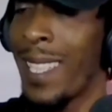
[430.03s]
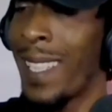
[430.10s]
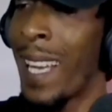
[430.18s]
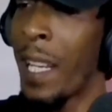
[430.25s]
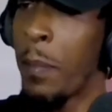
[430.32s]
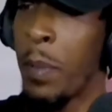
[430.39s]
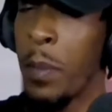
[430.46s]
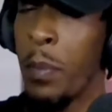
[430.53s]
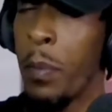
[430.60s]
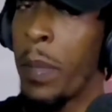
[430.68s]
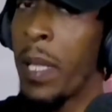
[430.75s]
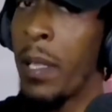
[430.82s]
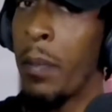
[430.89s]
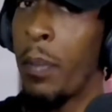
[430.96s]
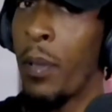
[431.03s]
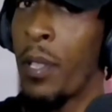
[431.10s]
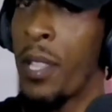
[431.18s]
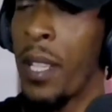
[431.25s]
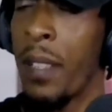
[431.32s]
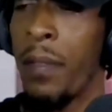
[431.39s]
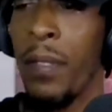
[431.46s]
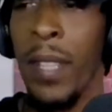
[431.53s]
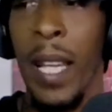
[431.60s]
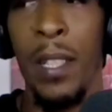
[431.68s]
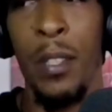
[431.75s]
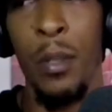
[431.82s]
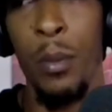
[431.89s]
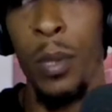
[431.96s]
There's a lot of people beating up on Jada for
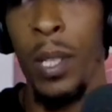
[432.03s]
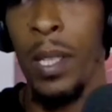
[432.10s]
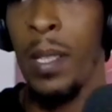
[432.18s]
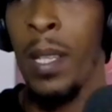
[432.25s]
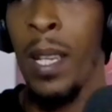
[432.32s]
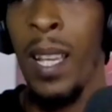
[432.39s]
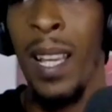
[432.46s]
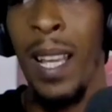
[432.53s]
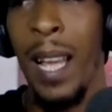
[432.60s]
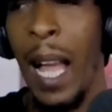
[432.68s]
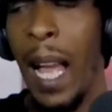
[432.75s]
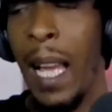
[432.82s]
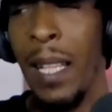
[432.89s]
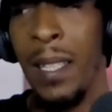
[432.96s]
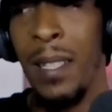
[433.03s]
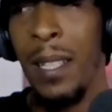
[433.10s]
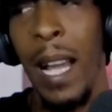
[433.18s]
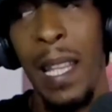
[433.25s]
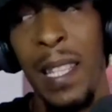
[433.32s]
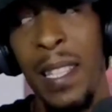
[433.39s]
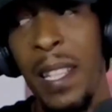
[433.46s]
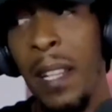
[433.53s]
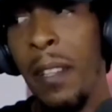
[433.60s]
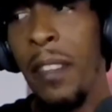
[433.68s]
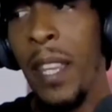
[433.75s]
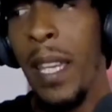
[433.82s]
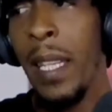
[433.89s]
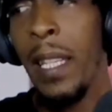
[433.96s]
that too, because I
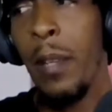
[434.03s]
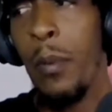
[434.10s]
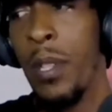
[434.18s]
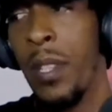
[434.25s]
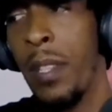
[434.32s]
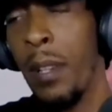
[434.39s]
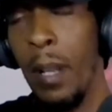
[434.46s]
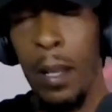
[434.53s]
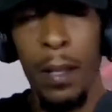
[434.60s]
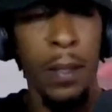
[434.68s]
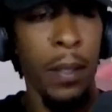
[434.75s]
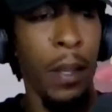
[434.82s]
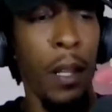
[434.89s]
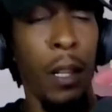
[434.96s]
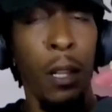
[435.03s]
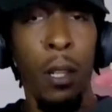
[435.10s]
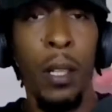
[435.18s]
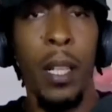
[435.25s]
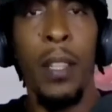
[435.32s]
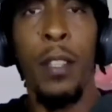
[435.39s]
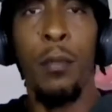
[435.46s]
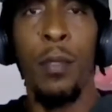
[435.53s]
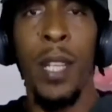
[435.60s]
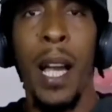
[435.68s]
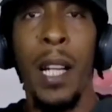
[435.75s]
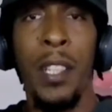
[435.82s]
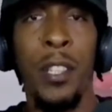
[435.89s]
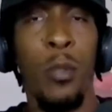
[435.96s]
still think it was the look and the
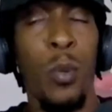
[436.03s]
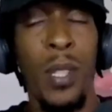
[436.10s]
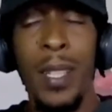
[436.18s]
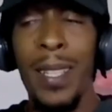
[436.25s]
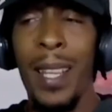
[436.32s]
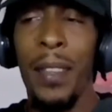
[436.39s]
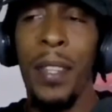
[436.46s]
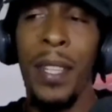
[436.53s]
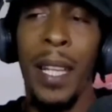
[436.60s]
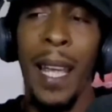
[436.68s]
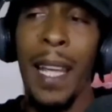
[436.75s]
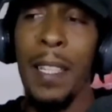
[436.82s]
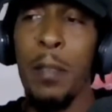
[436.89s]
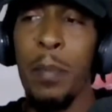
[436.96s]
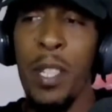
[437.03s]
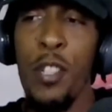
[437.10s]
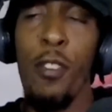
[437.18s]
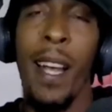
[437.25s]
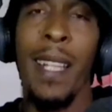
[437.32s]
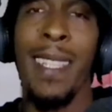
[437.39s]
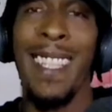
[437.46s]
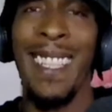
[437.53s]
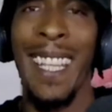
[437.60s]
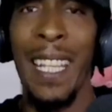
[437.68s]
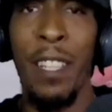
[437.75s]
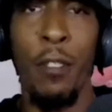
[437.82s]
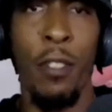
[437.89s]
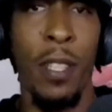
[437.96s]
reaction. It wasn't nothing that had to be
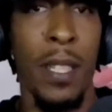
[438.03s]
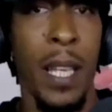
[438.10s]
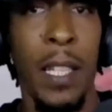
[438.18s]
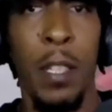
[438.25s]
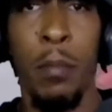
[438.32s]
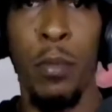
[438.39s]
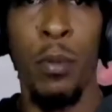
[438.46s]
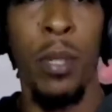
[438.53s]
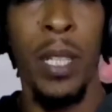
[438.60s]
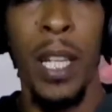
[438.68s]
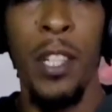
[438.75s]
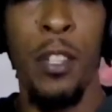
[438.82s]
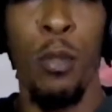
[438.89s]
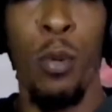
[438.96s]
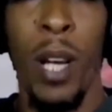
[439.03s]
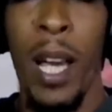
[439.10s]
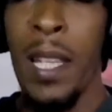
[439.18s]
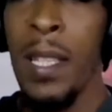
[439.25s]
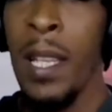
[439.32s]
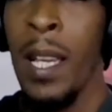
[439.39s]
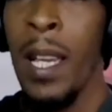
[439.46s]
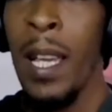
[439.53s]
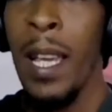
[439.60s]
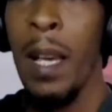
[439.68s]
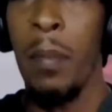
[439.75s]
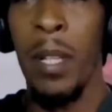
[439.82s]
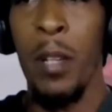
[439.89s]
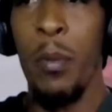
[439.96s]
translated or said communication-wise,
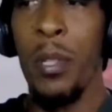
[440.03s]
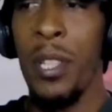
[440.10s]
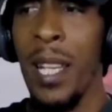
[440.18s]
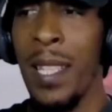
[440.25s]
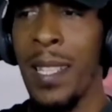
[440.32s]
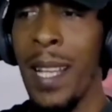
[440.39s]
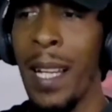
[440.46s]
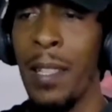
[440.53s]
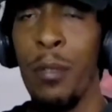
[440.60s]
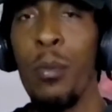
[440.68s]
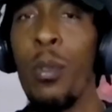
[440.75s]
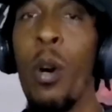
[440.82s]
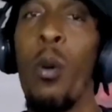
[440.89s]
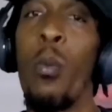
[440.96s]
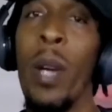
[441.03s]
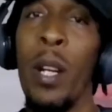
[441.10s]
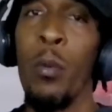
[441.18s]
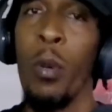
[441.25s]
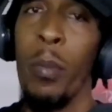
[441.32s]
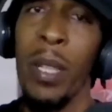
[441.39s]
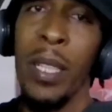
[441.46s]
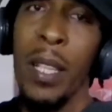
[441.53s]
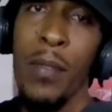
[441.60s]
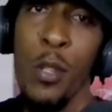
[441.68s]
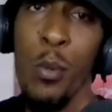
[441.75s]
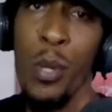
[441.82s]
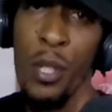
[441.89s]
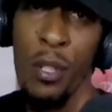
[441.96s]
but it was just that, you know, when a woman
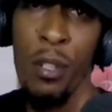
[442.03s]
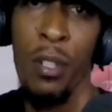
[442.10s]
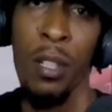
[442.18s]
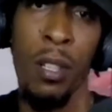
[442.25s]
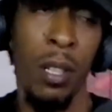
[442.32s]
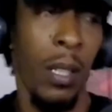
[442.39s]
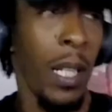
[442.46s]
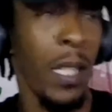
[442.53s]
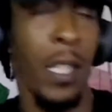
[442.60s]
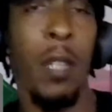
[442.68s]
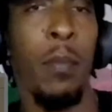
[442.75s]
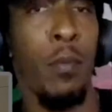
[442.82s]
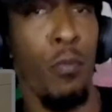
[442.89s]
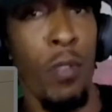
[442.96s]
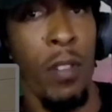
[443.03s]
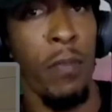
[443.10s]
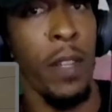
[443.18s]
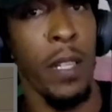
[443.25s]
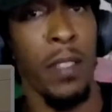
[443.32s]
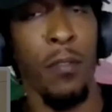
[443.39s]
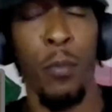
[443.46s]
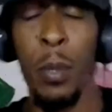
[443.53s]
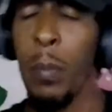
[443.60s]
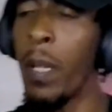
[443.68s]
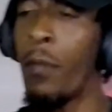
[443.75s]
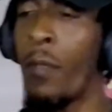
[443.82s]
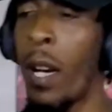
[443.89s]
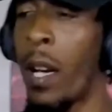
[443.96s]
gives you a certain look, let's keep it real, fellas. If we've
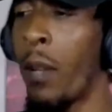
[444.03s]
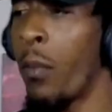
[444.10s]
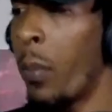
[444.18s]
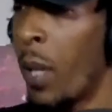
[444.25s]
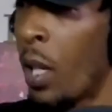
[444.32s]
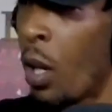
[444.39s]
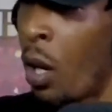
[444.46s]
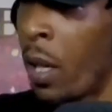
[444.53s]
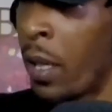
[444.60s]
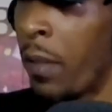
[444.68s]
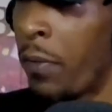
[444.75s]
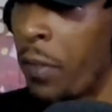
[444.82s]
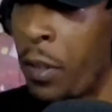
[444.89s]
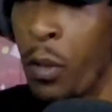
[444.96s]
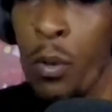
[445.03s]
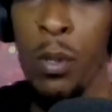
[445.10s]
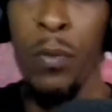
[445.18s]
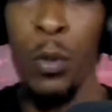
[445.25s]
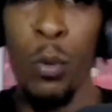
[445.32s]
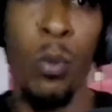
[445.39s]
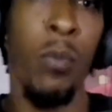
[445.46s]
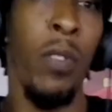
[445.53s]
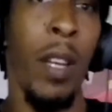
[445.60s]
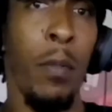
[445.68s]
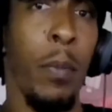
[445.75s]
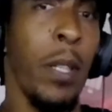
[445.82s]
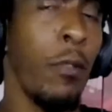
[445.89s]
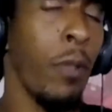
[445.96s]
been around women long enough, for those of you who have
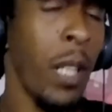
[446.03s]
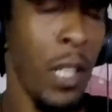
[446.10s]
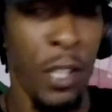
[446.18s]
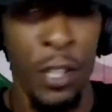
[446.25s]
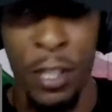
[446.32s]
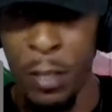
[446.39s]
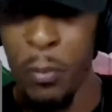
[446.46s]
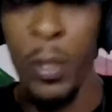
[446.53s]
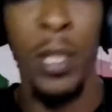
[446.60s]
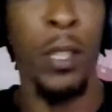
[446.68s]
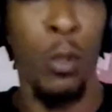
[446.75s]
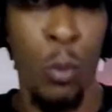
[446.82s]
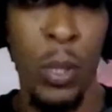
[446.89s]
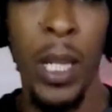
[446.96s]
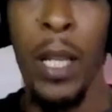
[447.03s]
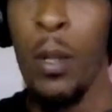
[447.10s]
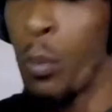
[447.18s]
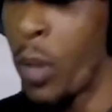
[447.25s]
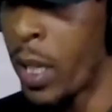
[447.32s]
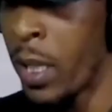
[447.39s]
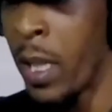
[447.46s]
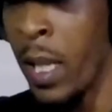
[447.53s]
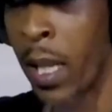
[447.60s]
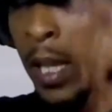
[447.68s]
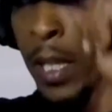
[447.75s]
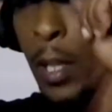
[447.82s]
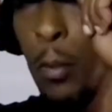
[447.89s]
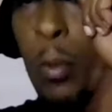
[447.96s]
never been in a relationship, when you do get in one,
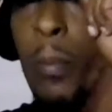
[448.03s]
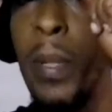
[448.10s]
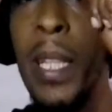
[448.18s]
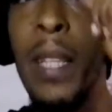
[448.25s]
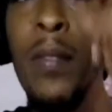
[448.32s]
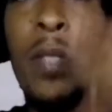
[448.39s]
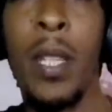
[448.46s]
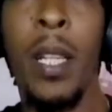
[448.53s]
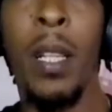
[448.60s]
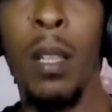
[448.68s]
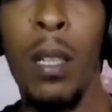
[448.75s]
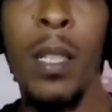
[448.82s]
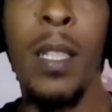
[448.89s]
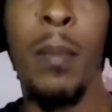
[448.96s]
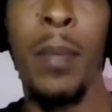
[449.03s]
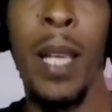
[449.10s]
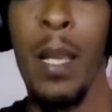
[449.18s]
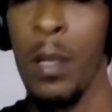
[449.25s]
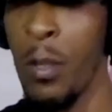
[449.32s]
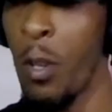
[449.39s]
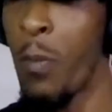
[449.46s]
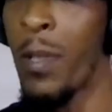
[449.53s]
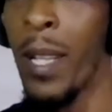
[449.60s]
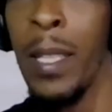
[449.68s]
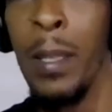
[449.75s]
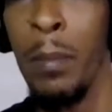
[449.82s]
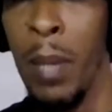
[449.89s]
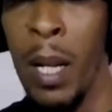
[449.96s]
your woman gives you a look sometimes. It's almost
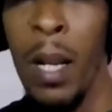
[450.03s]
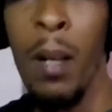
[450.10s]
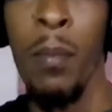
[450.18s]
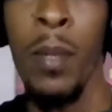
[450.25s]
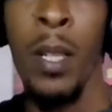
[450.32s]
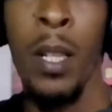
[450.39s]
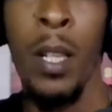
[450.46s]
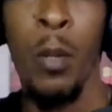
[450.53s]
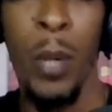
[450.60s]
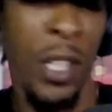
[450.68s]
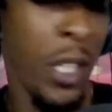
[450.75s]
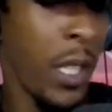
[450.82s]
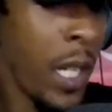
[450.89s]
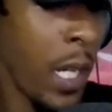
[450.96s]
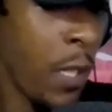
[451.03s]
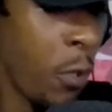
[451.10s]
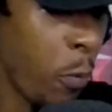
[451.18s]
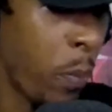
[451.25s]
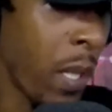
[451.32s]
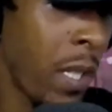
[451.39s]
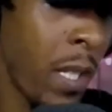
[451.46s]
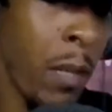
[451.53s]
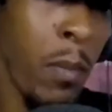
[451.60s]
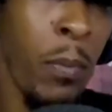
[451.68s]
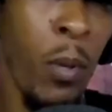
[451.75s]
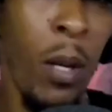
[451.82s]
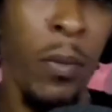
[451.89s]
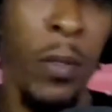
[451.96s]
like your mom. When she tells you to pick
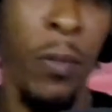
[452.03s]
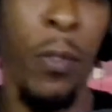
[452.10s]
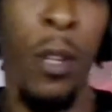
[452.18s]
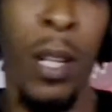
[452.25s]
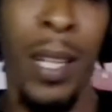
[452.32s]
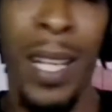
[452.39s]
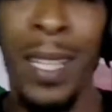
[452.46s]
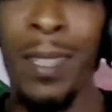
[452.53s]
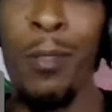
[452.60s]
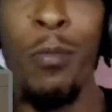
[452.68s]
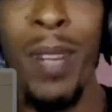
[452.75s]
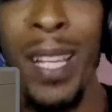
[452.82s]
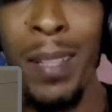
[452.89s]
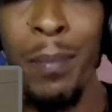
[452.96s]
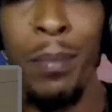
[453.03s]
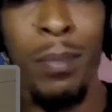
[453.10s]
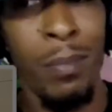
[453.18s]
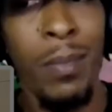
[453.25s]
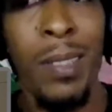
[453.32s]
something up off the floor, like, you might